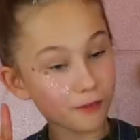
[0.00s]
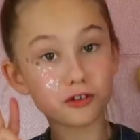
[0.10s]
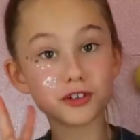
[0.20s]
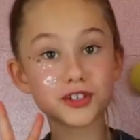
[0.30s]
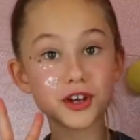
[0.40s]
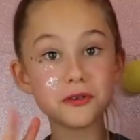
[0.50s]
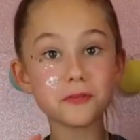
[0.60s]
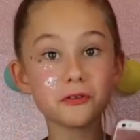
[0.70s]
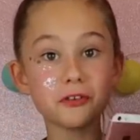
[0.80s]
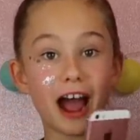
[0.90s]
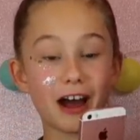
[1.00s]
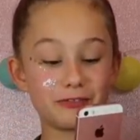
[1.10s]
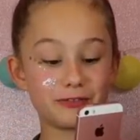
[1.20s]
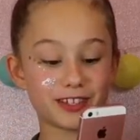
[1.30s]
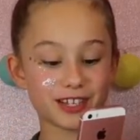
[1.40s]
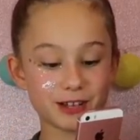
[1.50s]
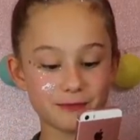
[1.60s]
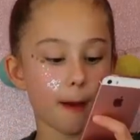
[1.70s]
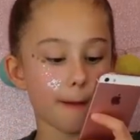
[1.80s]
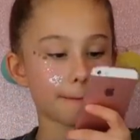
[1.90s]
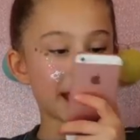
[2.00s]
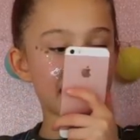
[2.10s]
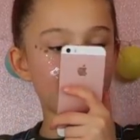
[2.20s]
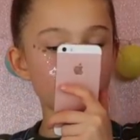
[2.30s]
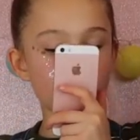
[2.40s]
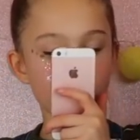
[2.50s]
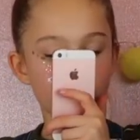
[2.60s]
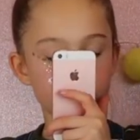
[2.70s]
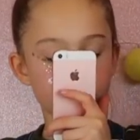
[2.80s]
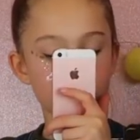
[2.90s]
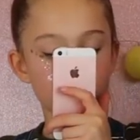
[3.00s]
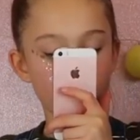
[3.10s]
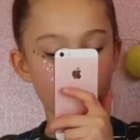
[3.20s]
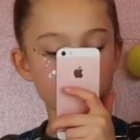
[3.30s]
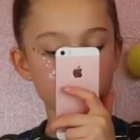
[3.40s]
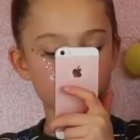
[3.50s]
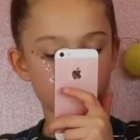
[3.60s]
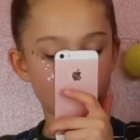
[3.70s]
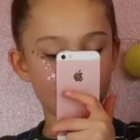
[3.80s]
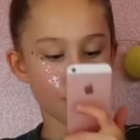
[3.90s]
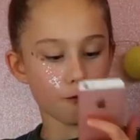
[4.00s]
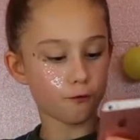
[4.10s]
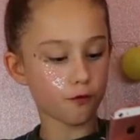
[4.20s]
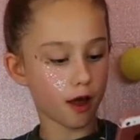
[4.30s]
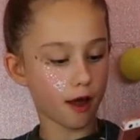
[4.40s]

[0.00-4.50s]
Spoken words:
I've got 2 more rounds. Pick a number between 1 and 12.